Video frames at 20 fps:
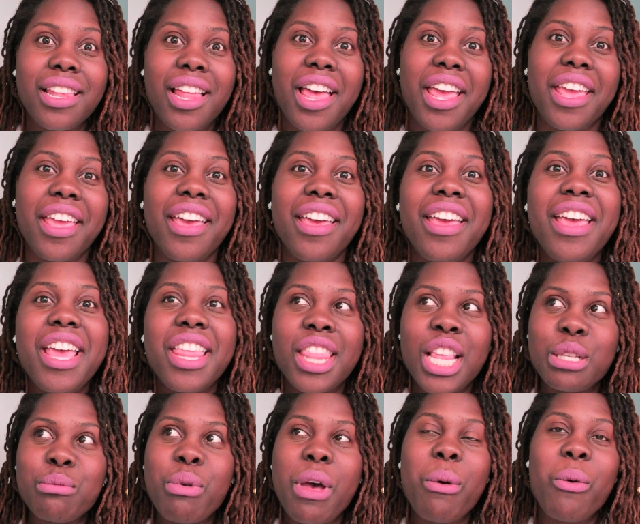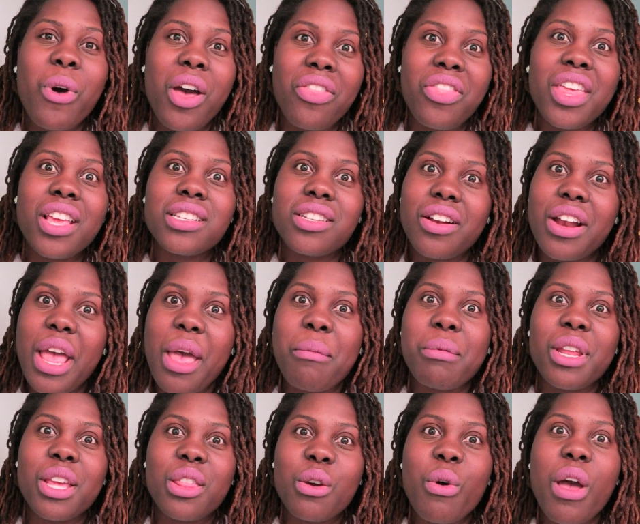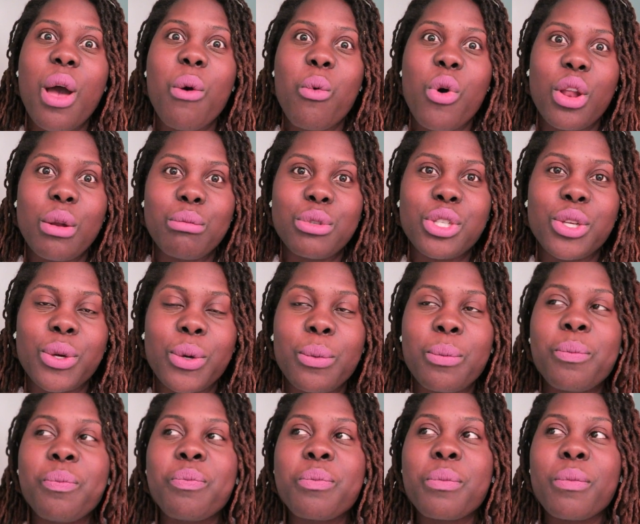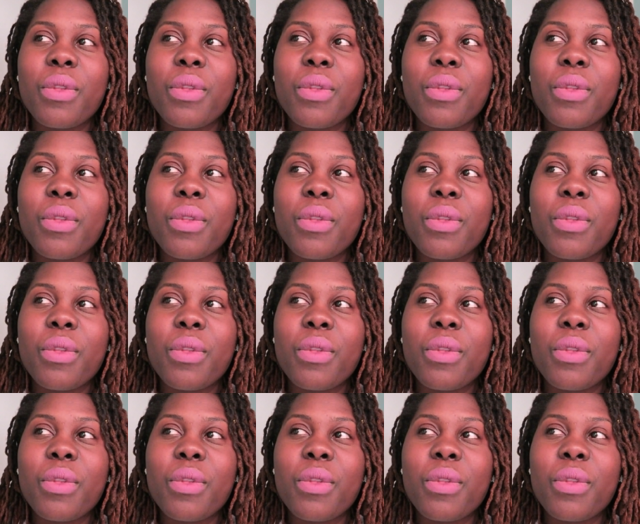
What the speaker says: Like, that's probably why things aren't happening the way I want them to.